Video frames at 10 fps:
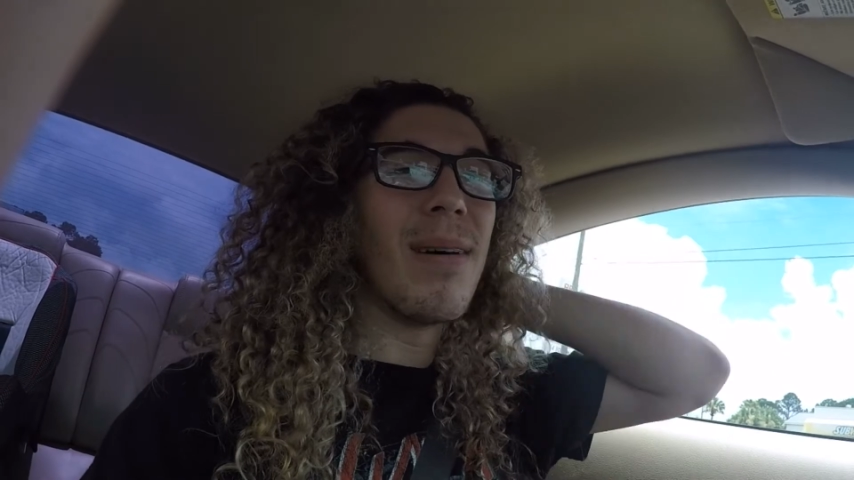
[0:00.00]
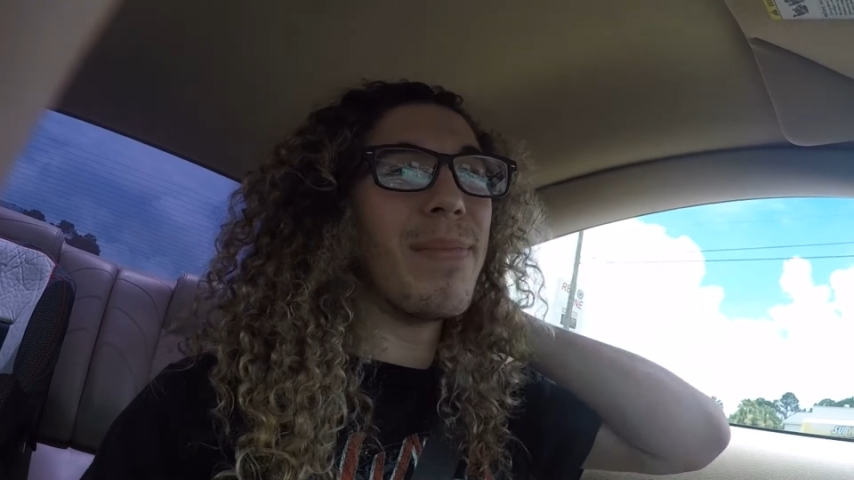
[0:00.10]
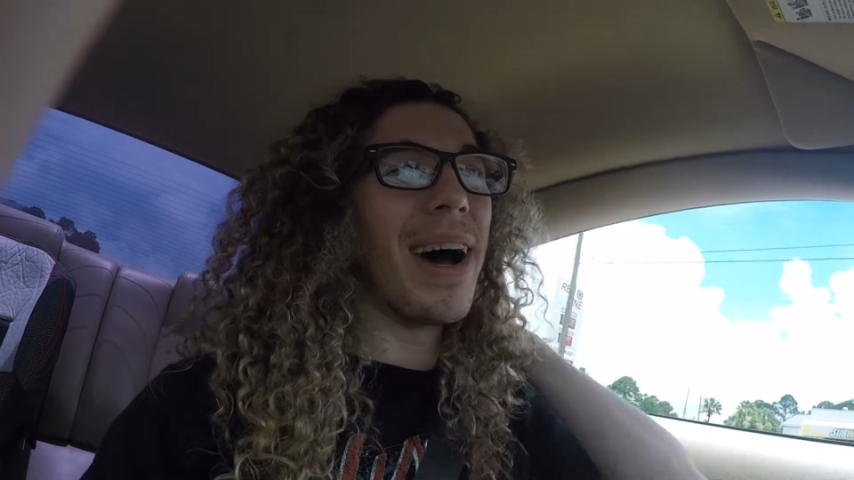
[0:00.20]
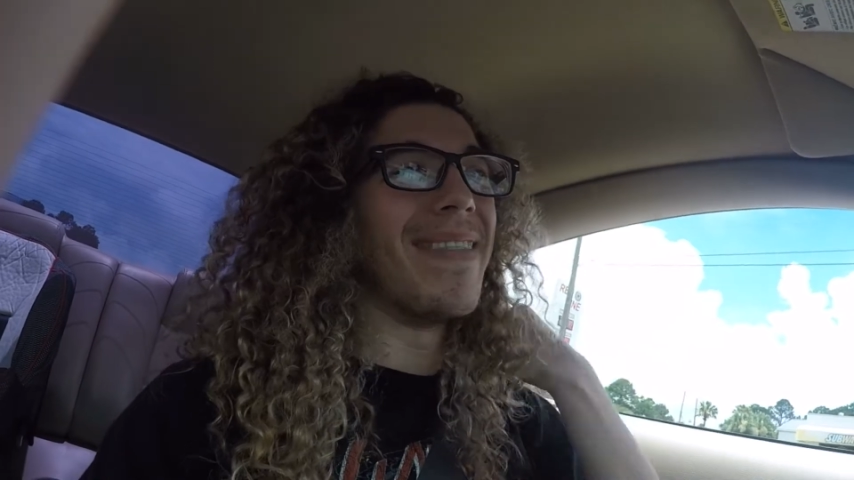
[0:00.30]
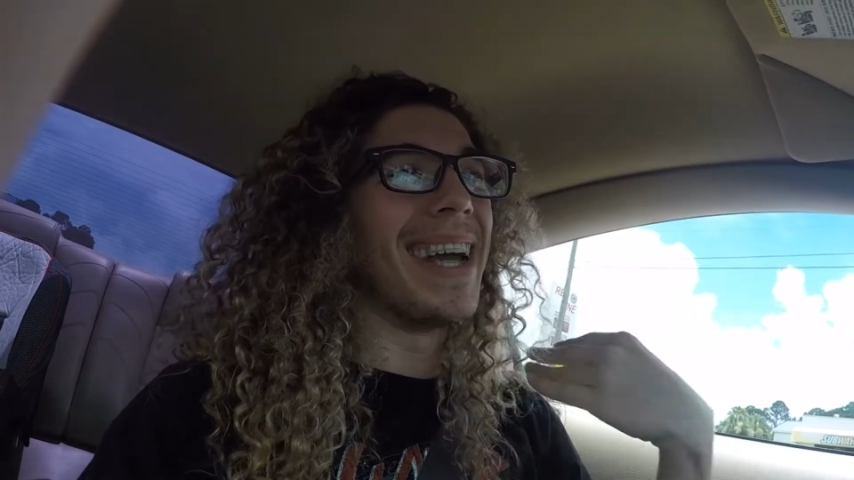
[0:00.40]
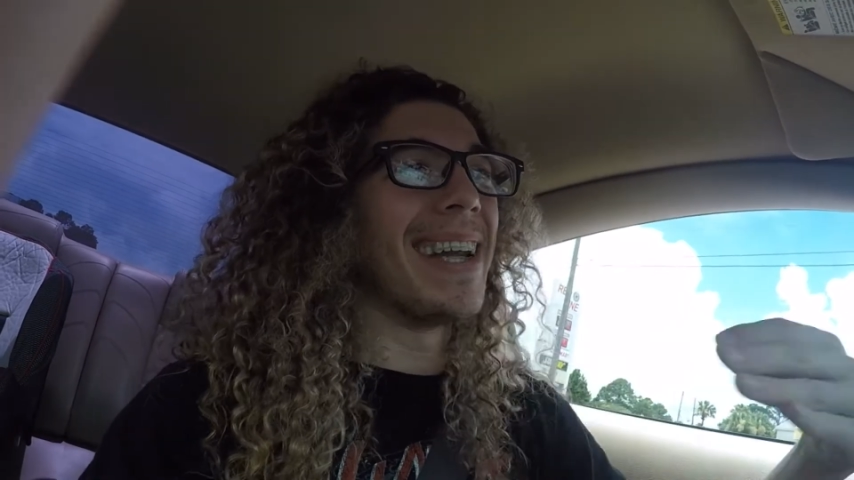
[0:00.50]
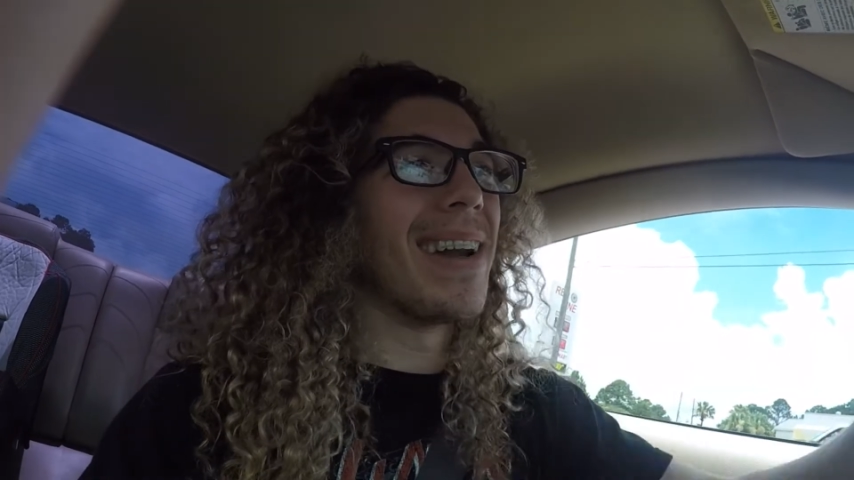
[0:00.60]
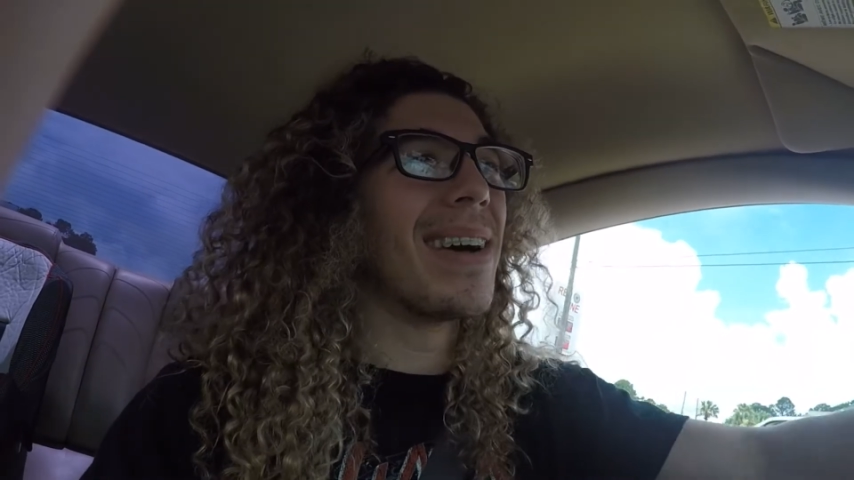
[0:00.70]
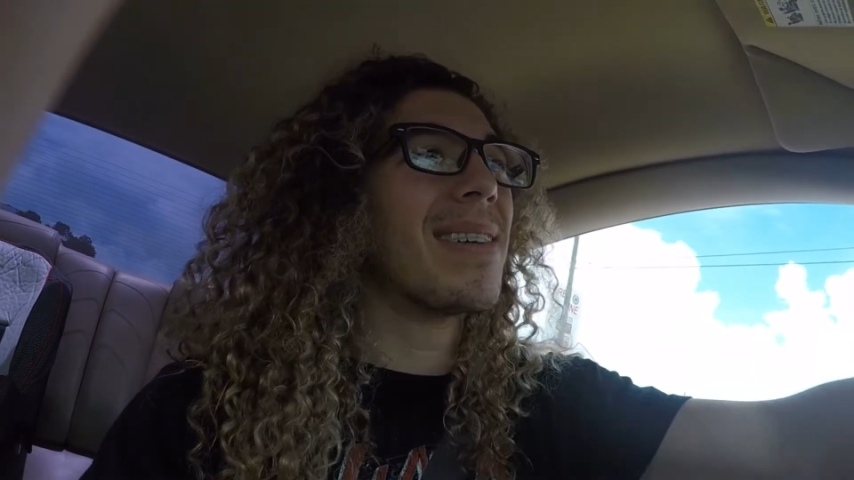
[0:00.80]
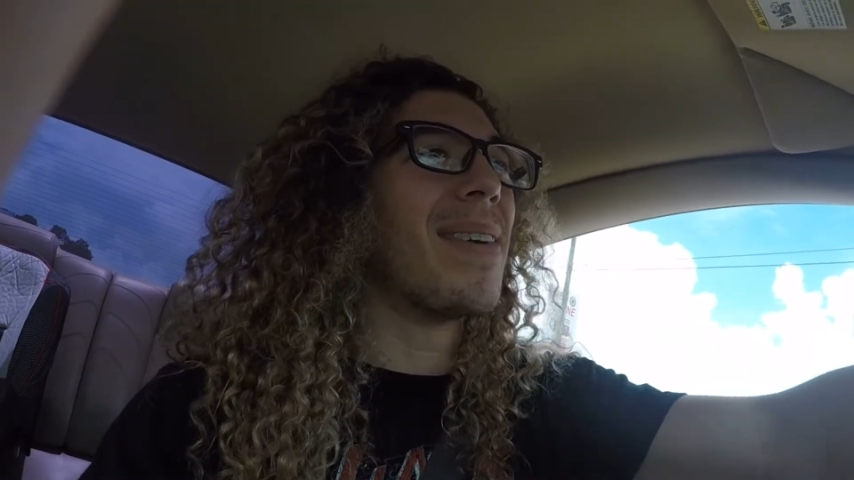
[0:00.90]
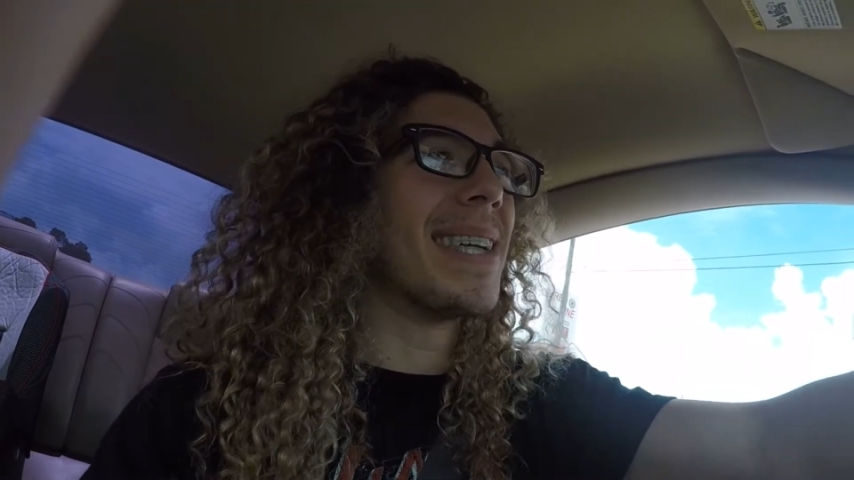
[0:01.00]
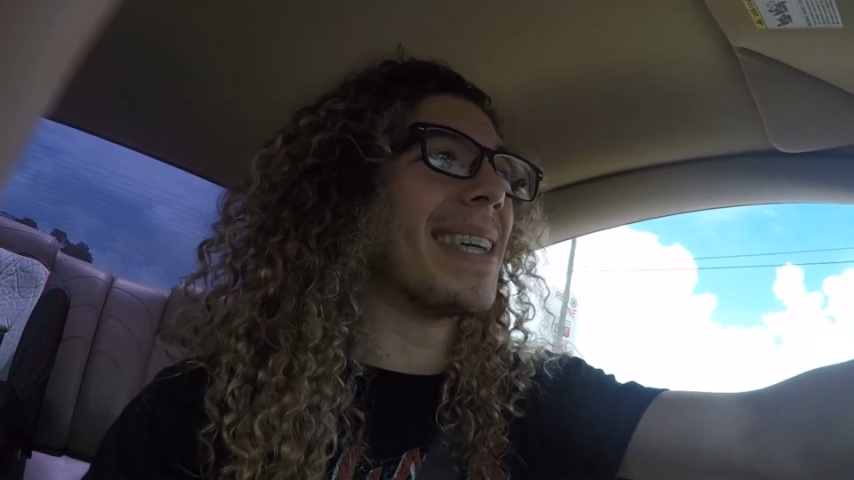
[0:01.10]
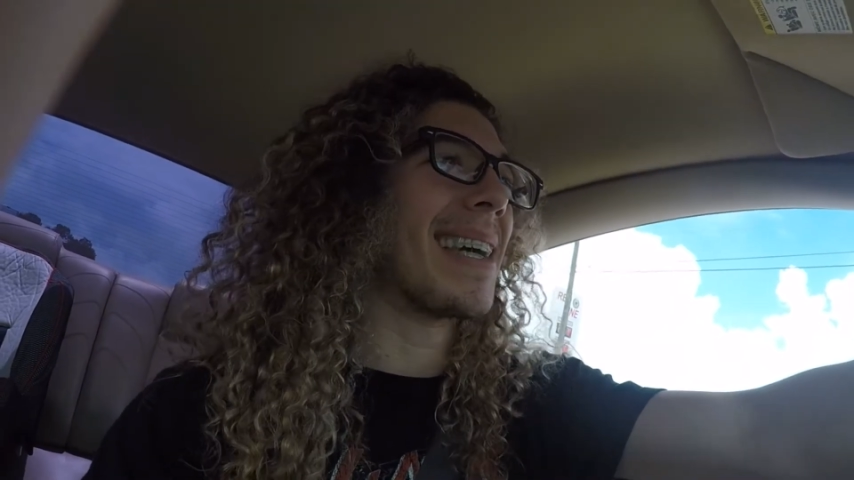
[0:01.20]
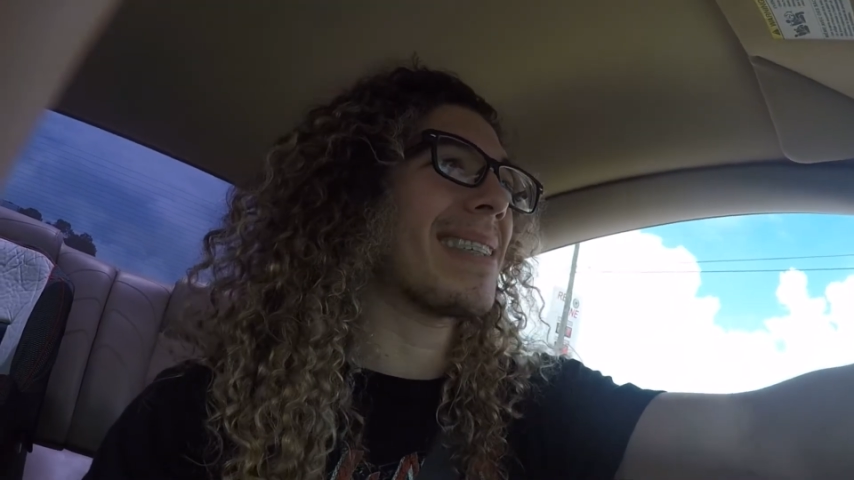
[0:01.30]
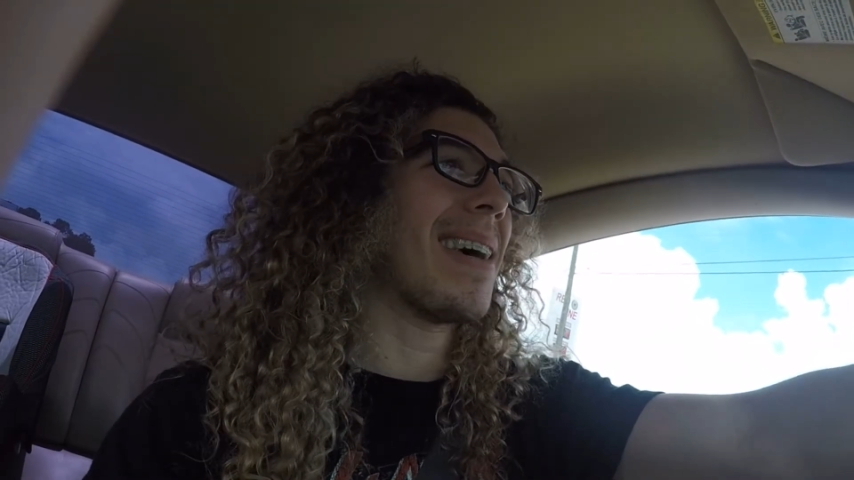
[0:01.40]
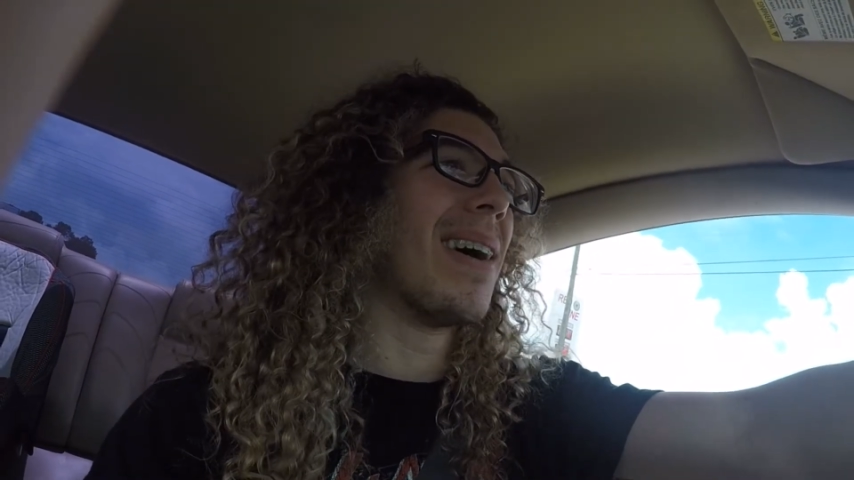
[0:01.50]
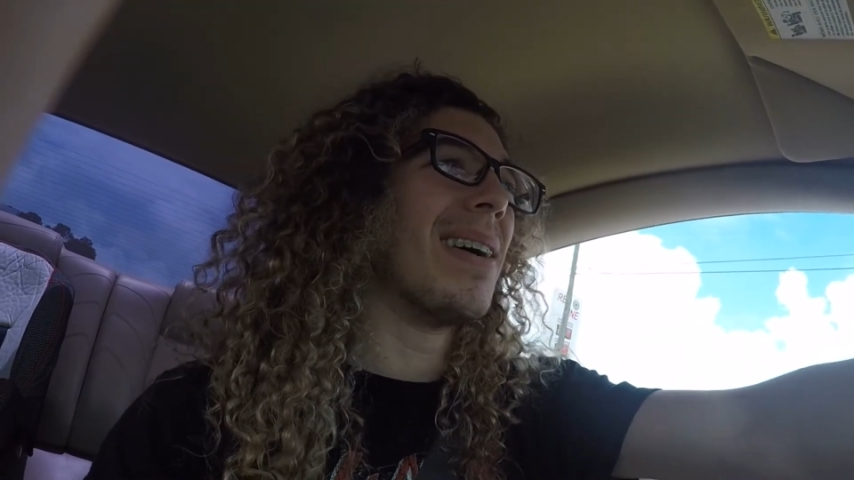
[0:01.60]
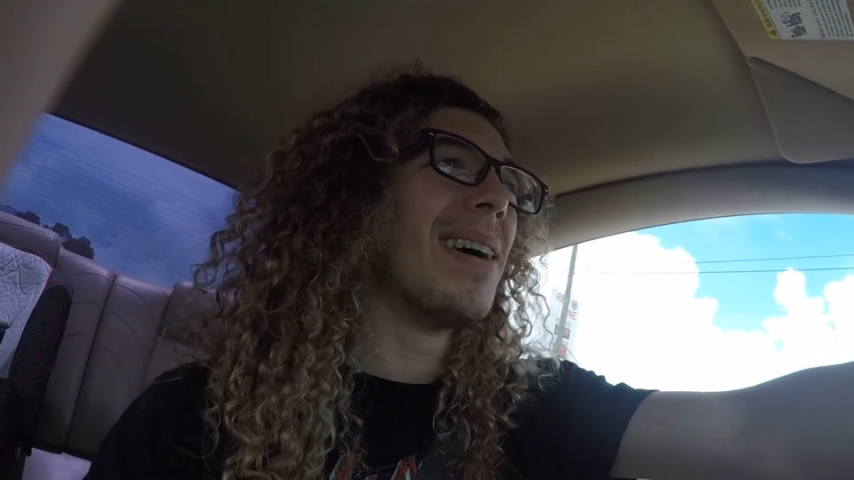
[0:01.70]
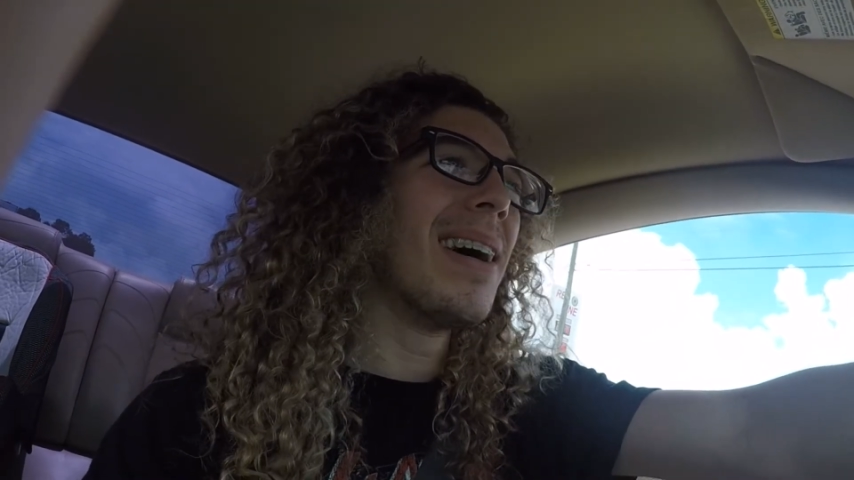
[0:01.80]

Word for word: But I mean, you know, it's a V six, so.